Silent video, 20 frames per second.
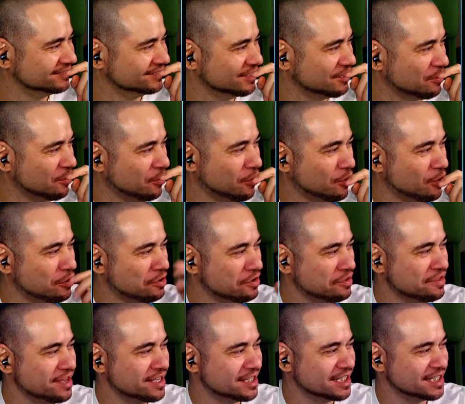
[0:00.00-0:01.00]
Or
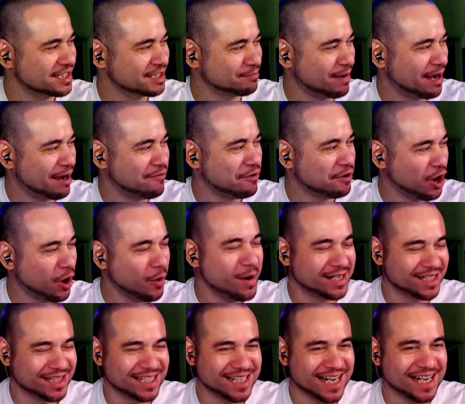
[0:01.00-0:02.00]
this is Spyro going to
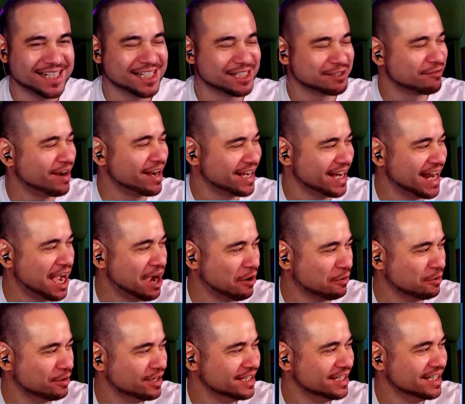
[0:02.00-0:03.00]
the dentist right now
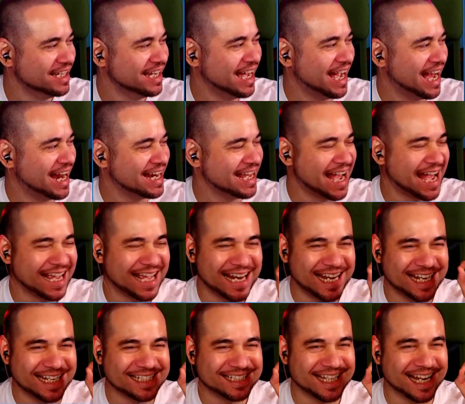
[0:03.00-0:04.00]
and getting
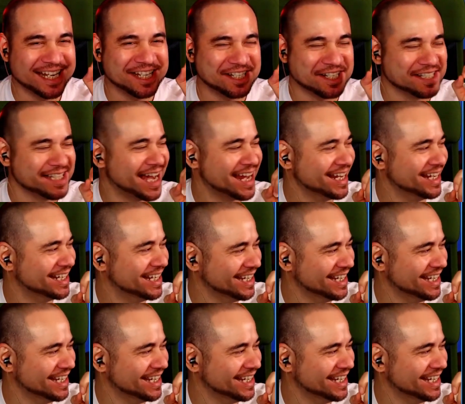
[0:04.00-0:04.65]
his dentures added.